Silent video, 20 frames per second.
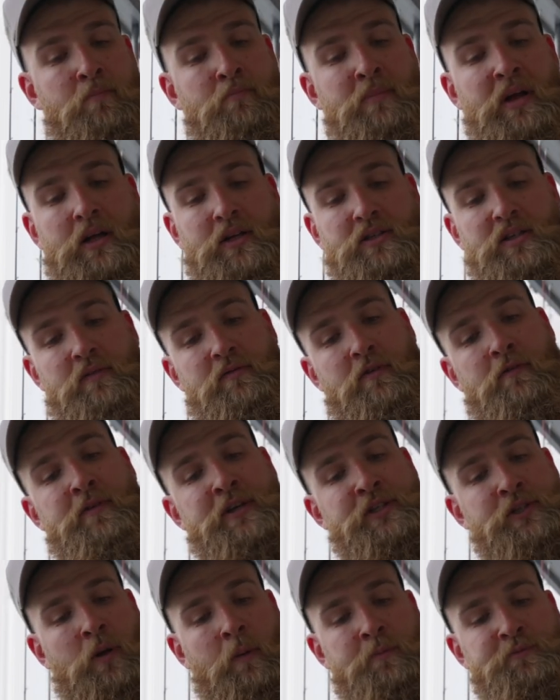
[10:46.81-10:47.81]
because if a
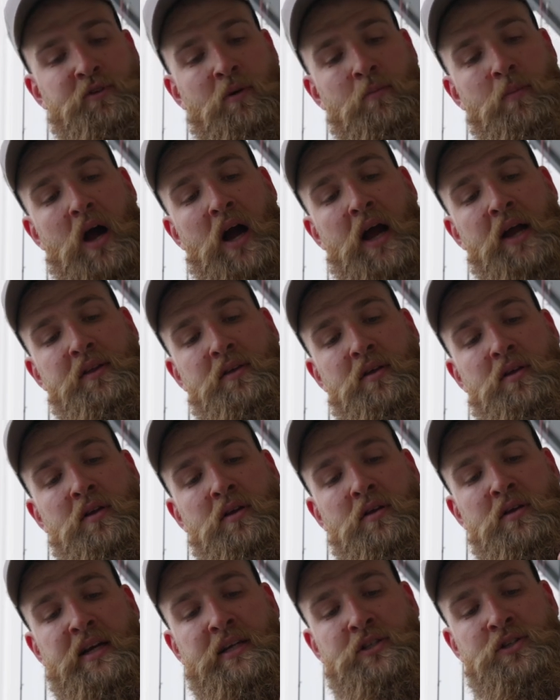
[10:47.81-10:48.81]
fish comes from behind,
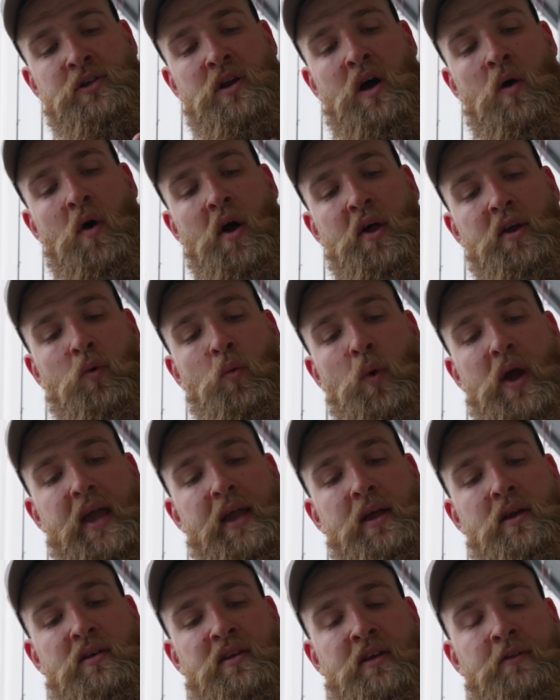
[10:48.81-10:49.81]
there's no other
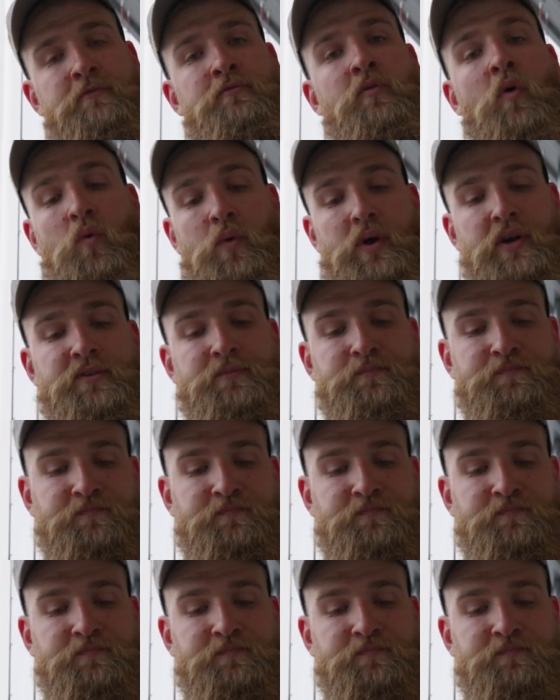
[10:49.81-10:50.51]
way than forward.